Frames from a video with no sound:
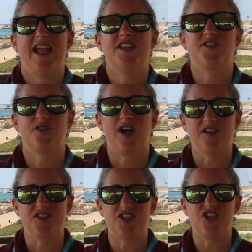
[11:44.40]
Israel
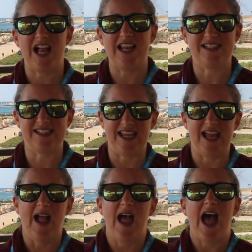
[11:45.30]
to jealousy.
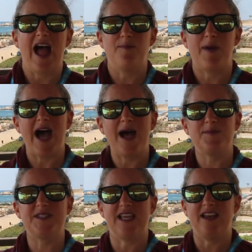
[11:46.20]
And
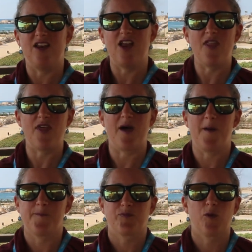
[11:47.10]
perhaps in another
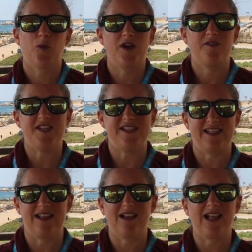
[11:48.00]
one of these
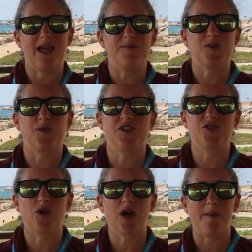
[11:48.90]
little clips we'll
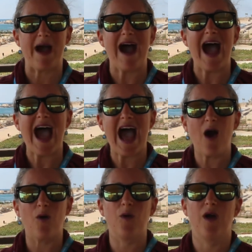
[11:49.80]
talk about
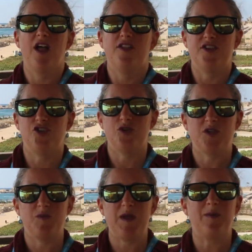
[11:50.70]
how the
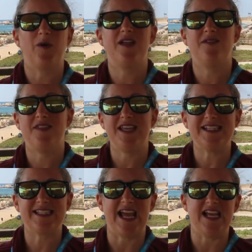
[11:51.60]
Jewish people in
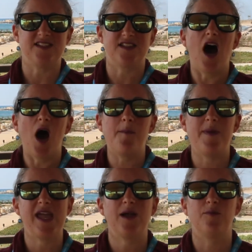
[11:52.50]
these days are
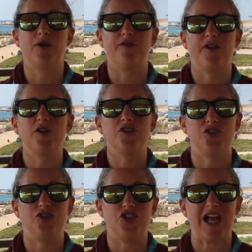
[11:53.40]
being provoked
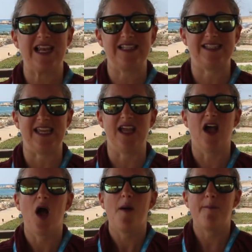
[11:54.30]
to jealousy
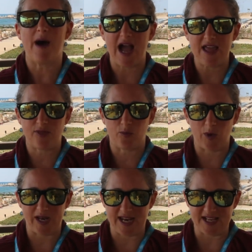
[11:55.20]
by the
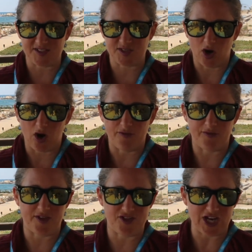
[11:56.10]
witness of
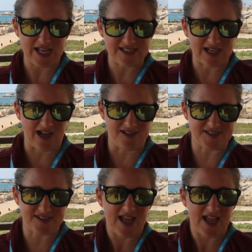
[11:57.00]
the Gentiles.